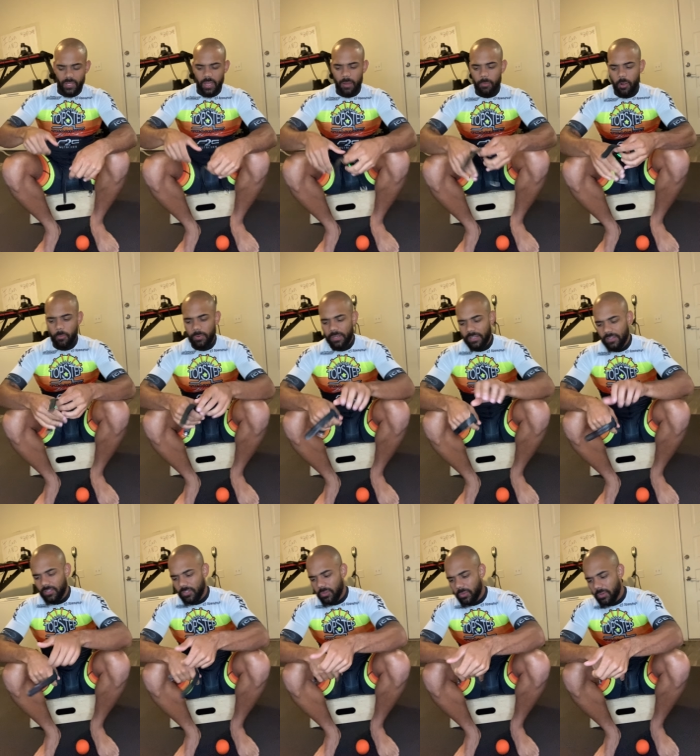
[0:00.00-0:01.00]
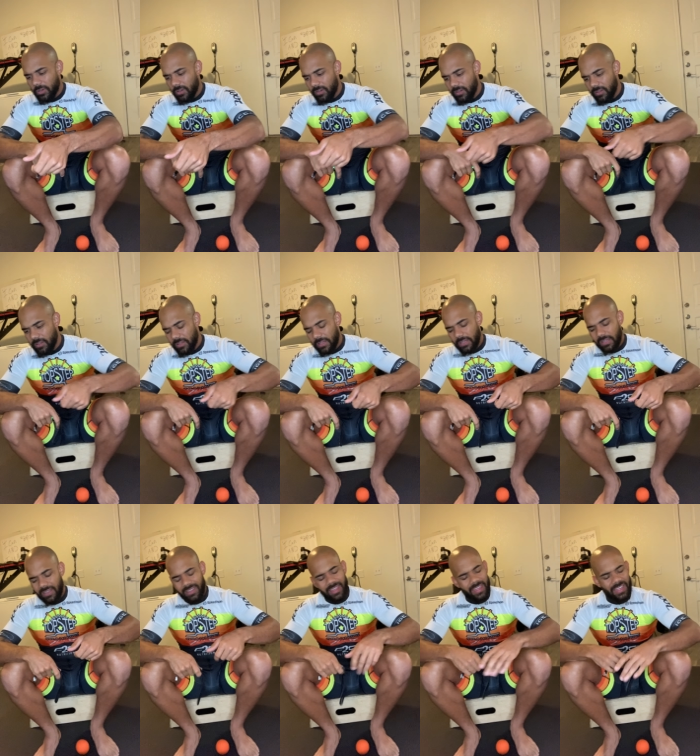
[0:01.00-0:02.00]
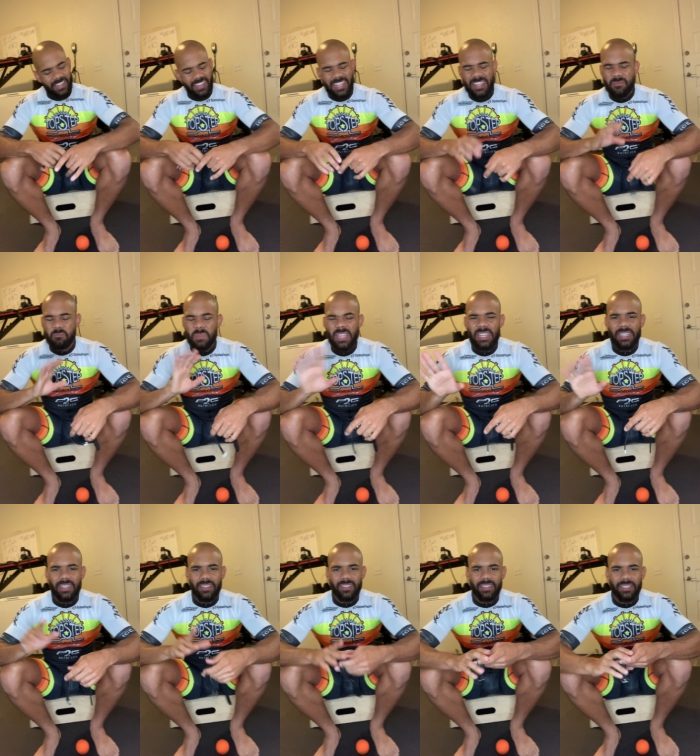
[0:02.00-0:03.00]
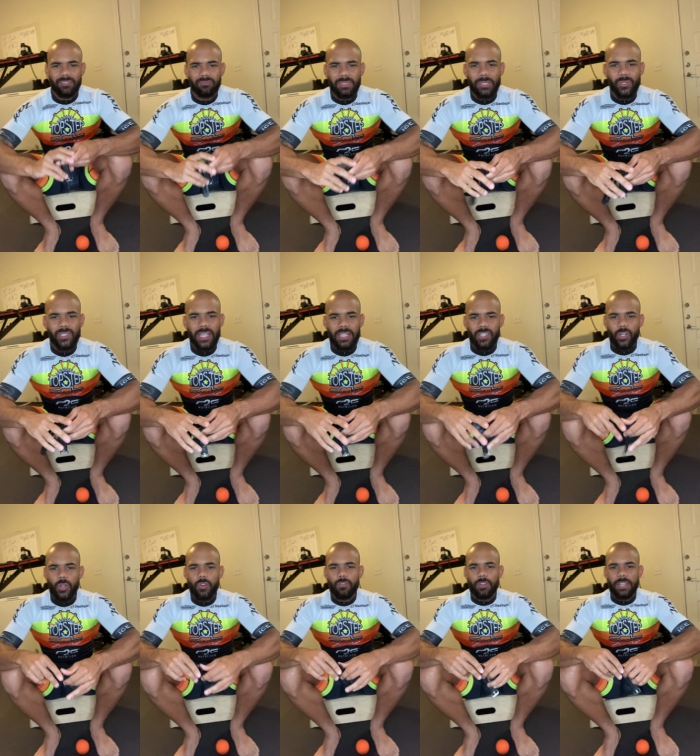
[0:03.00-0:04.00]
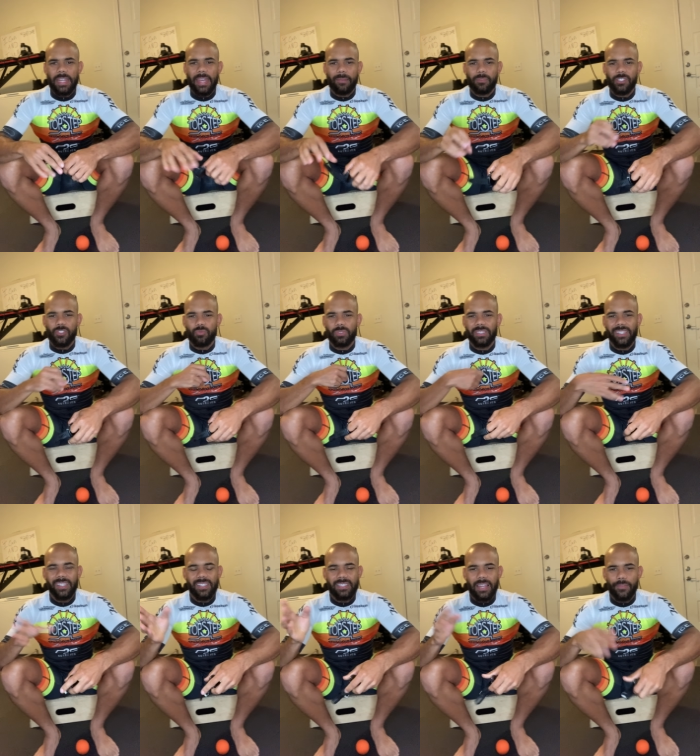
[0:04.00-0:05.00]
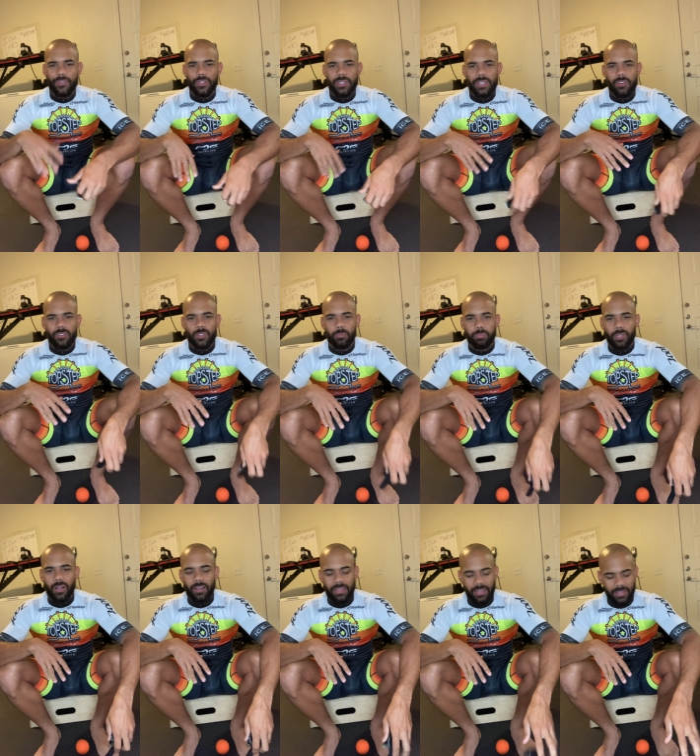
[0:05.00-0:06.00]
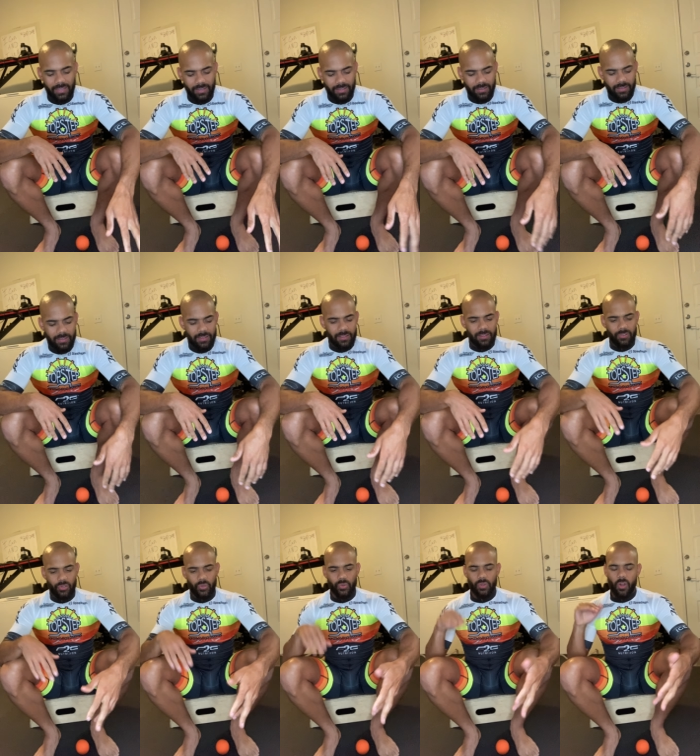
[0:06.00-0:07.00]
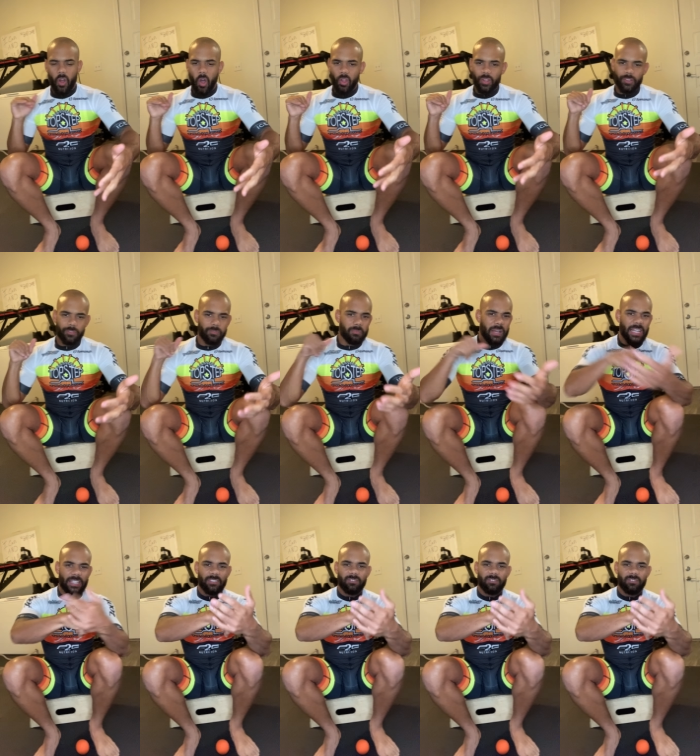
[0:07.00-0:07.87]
I'm opening the door, and immediately it was like the Hoover Dam just released after years of blockade. Dude, all of my